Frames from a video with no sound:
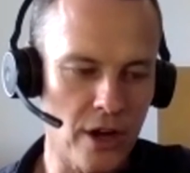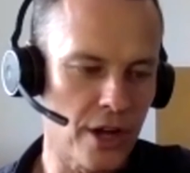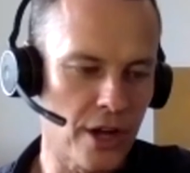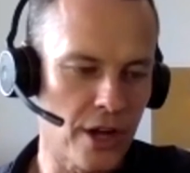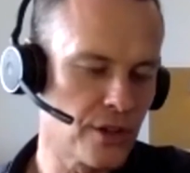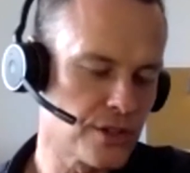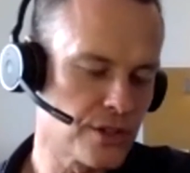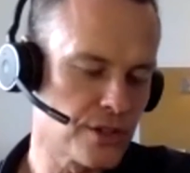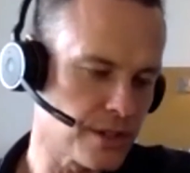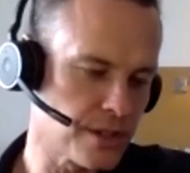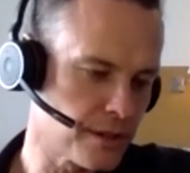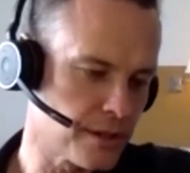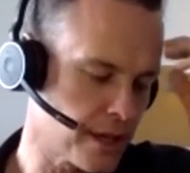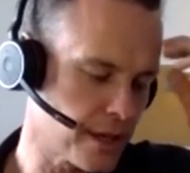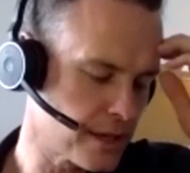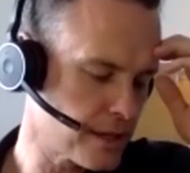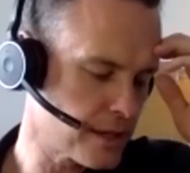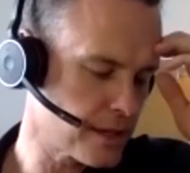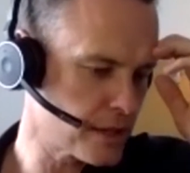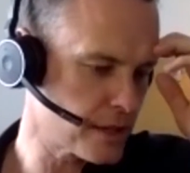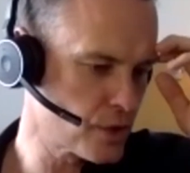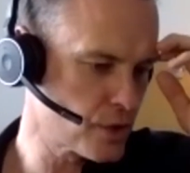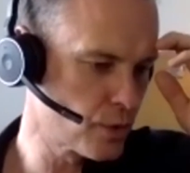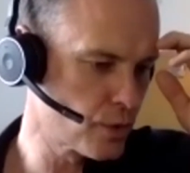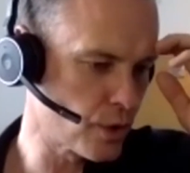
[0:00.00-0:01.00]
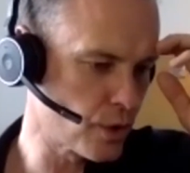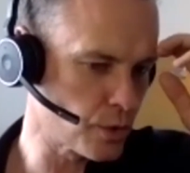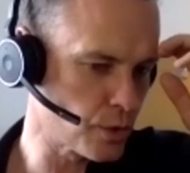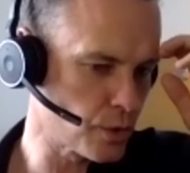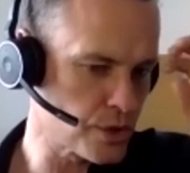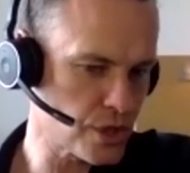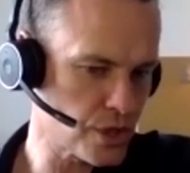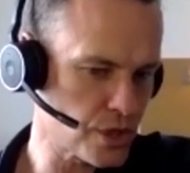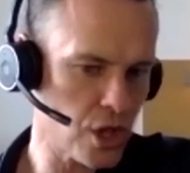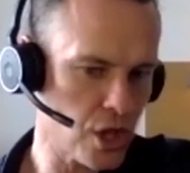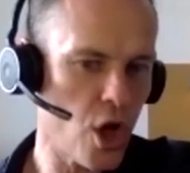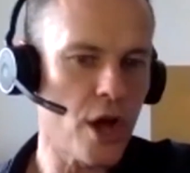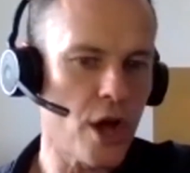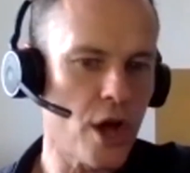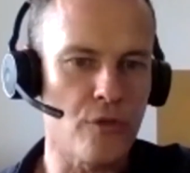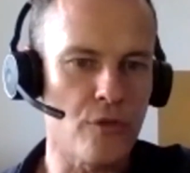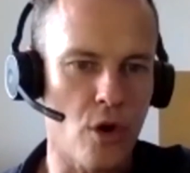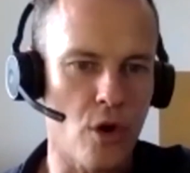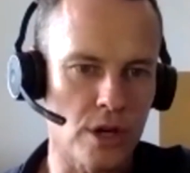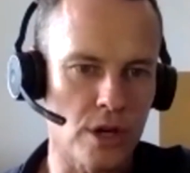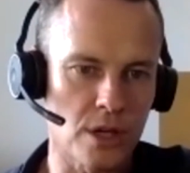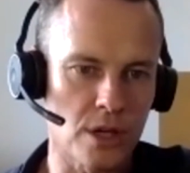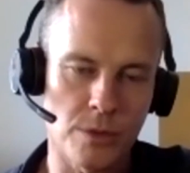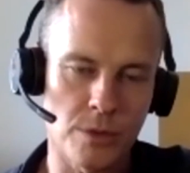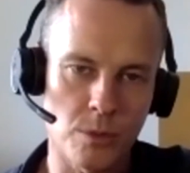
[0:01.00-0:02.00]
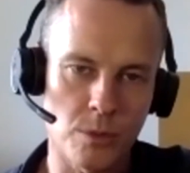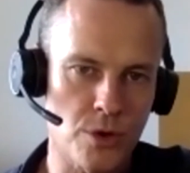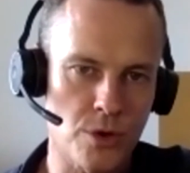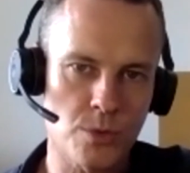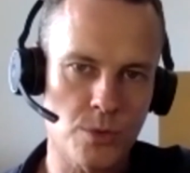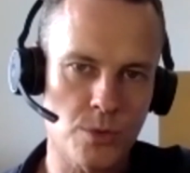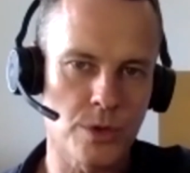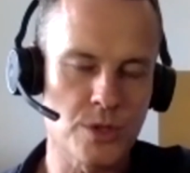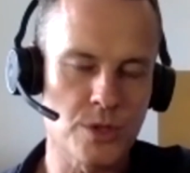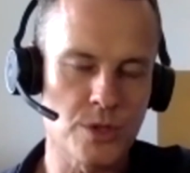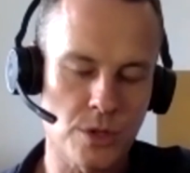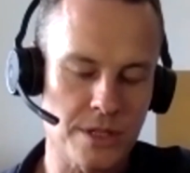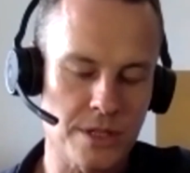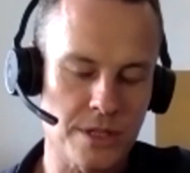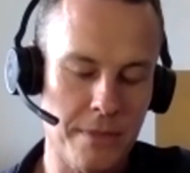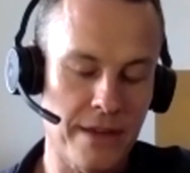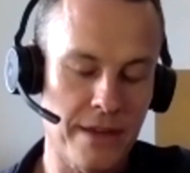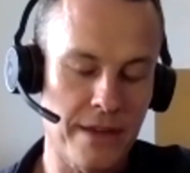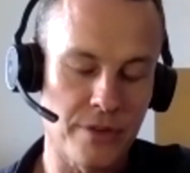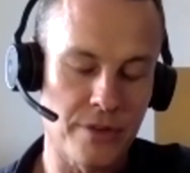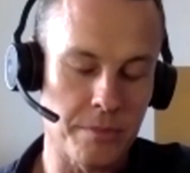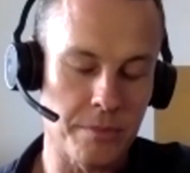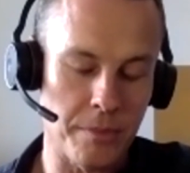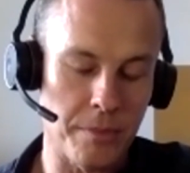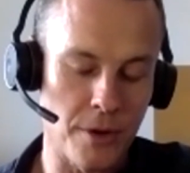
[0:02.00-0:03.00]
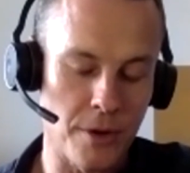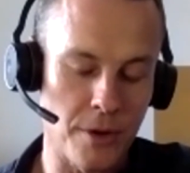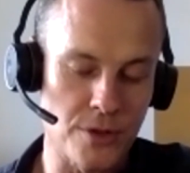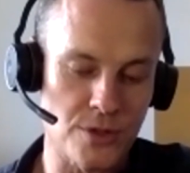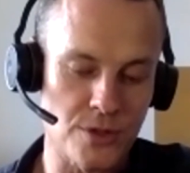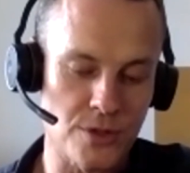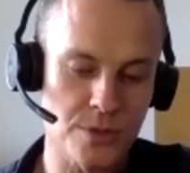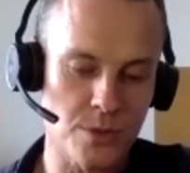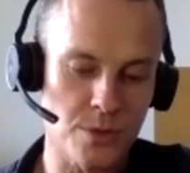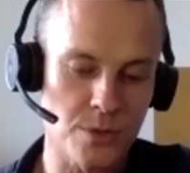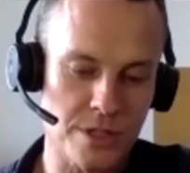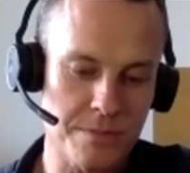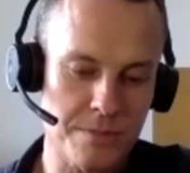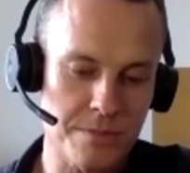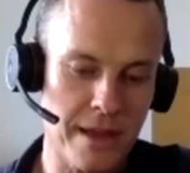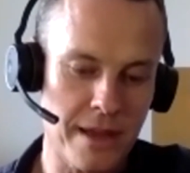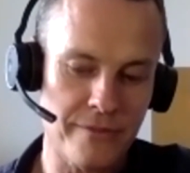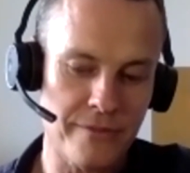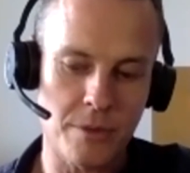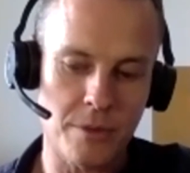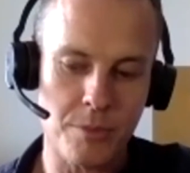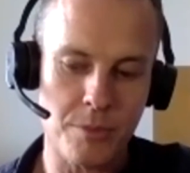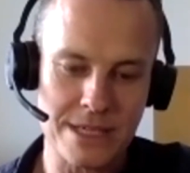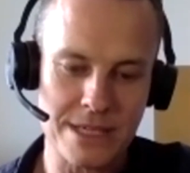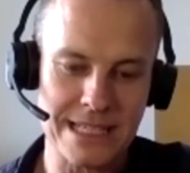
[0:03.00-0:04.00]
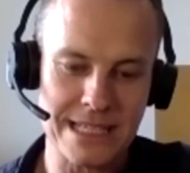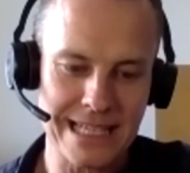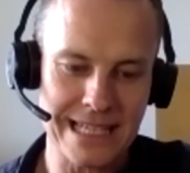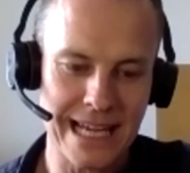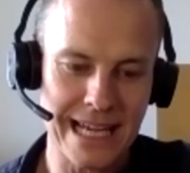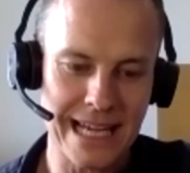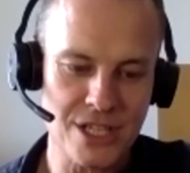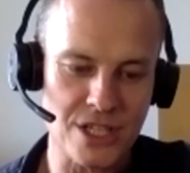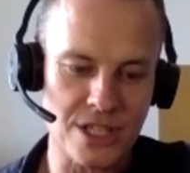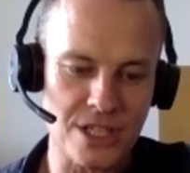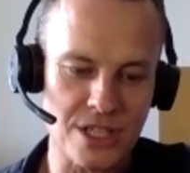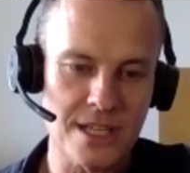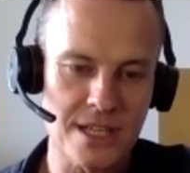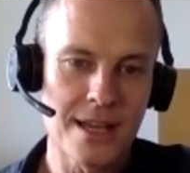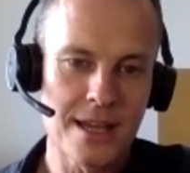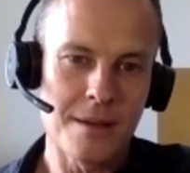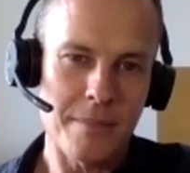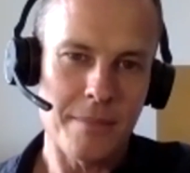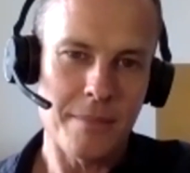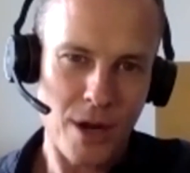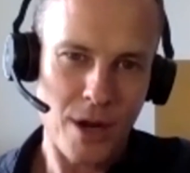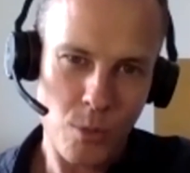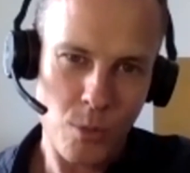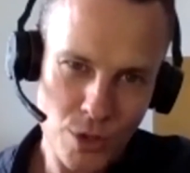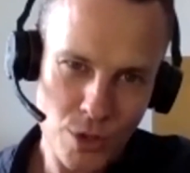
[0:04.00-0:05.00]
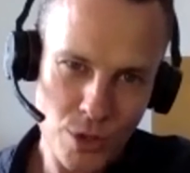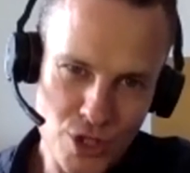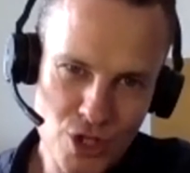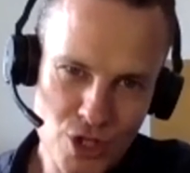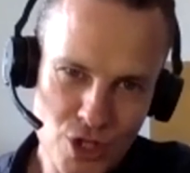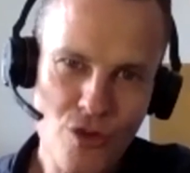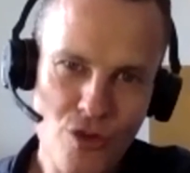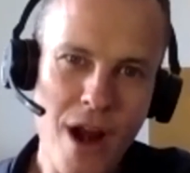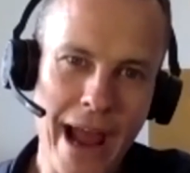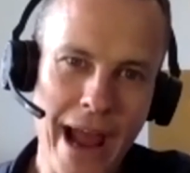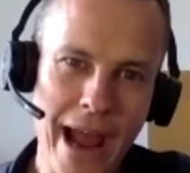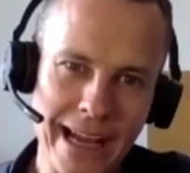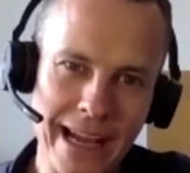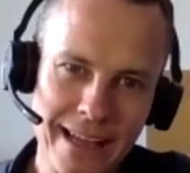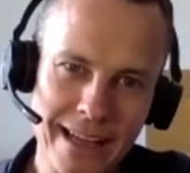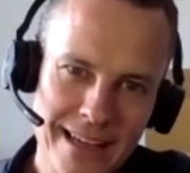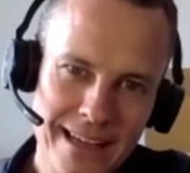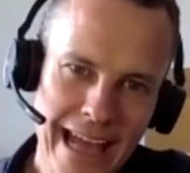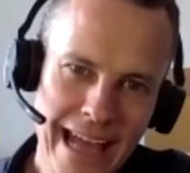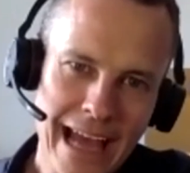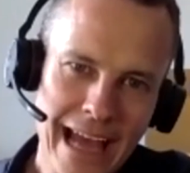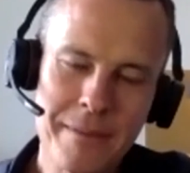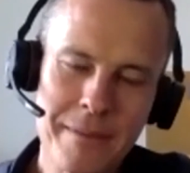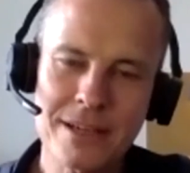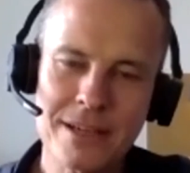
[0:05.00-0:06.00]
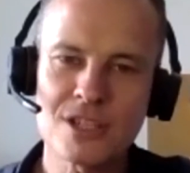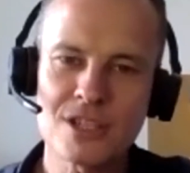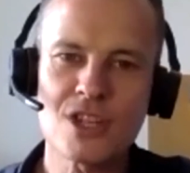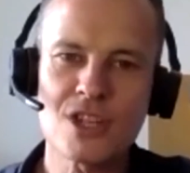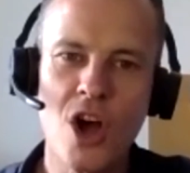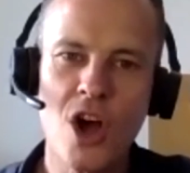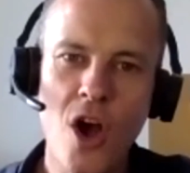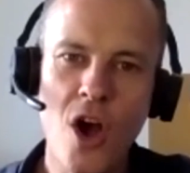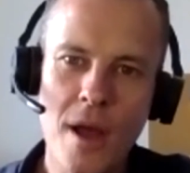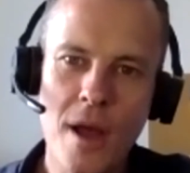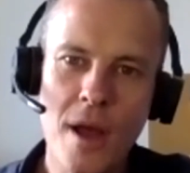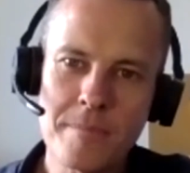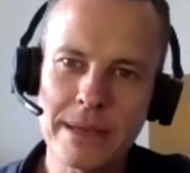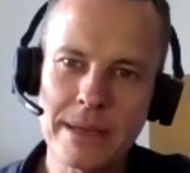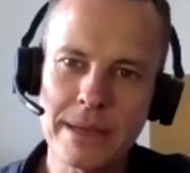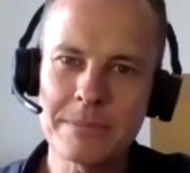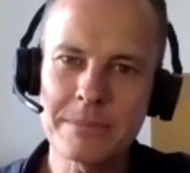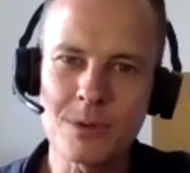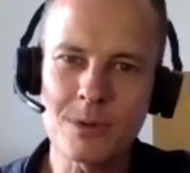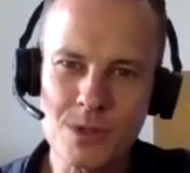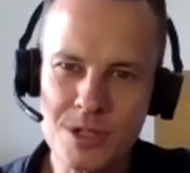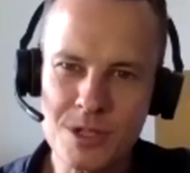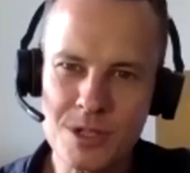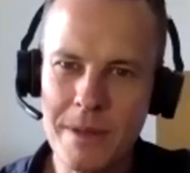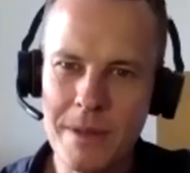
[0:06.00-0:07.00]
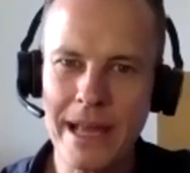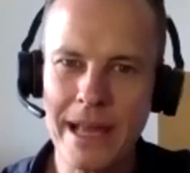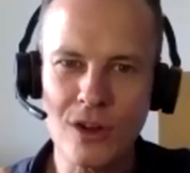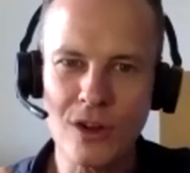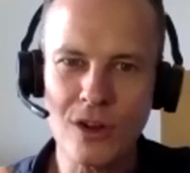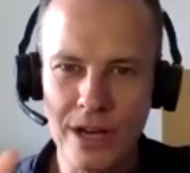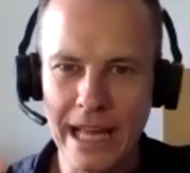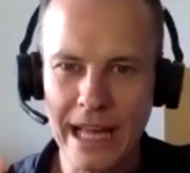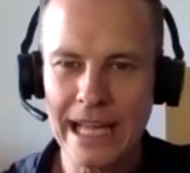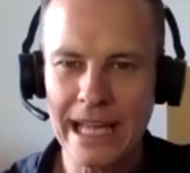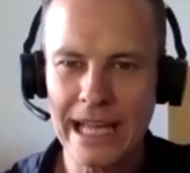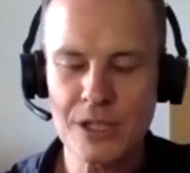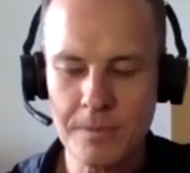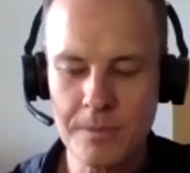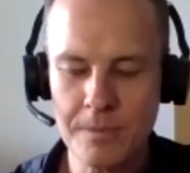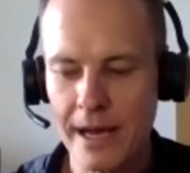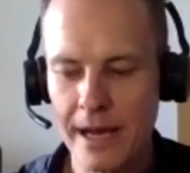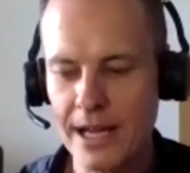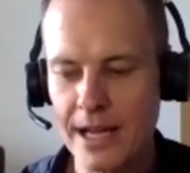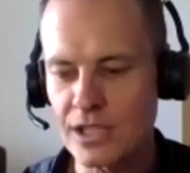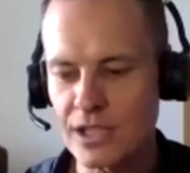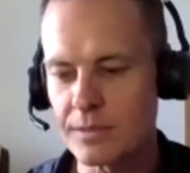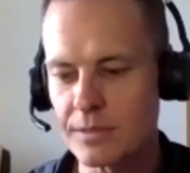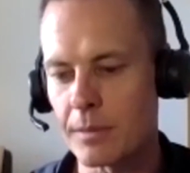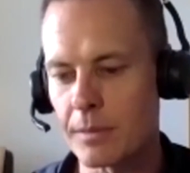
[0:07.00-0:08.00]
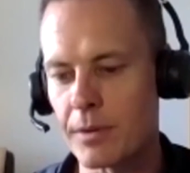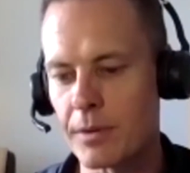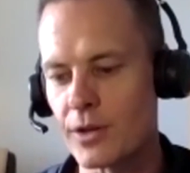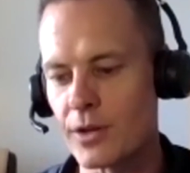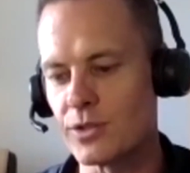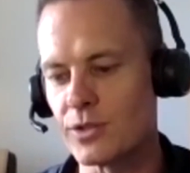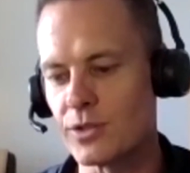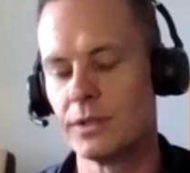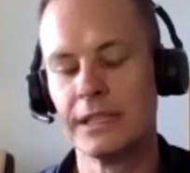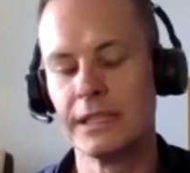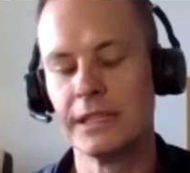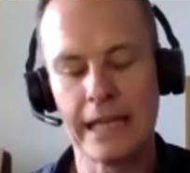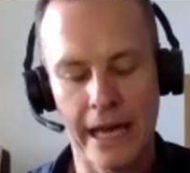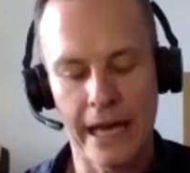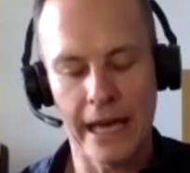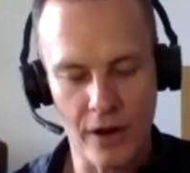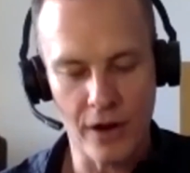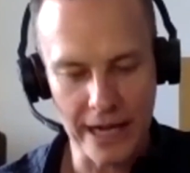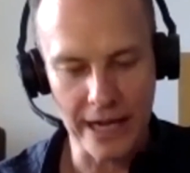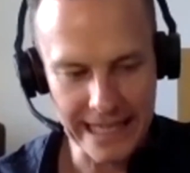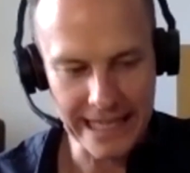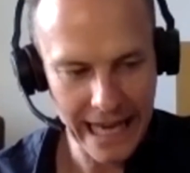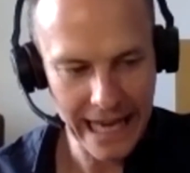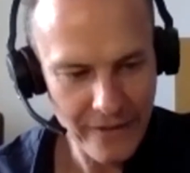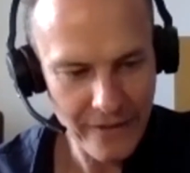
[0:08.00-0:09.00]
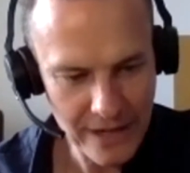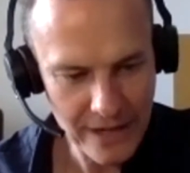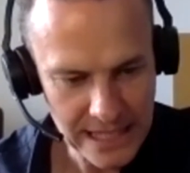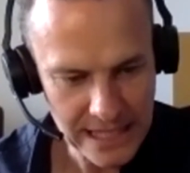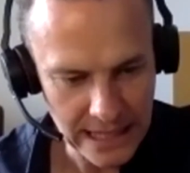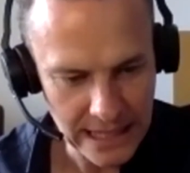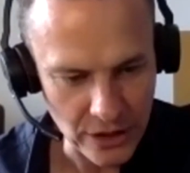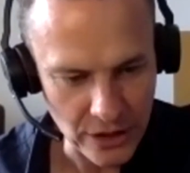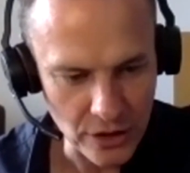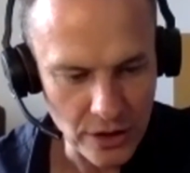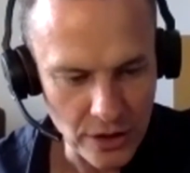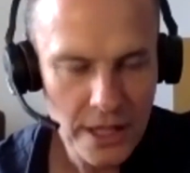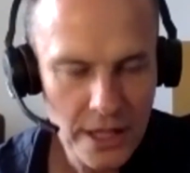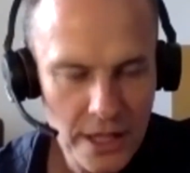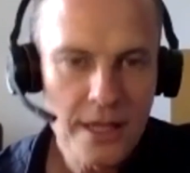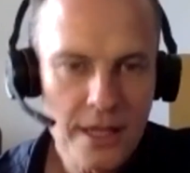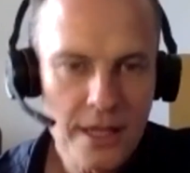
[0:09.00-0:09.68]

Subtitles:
I used a tool called Slide Rocket, which wasn't meant for proposals, it was meant for presentations, but it would track how much time people spent on each page of the proposal. And I guarantee you,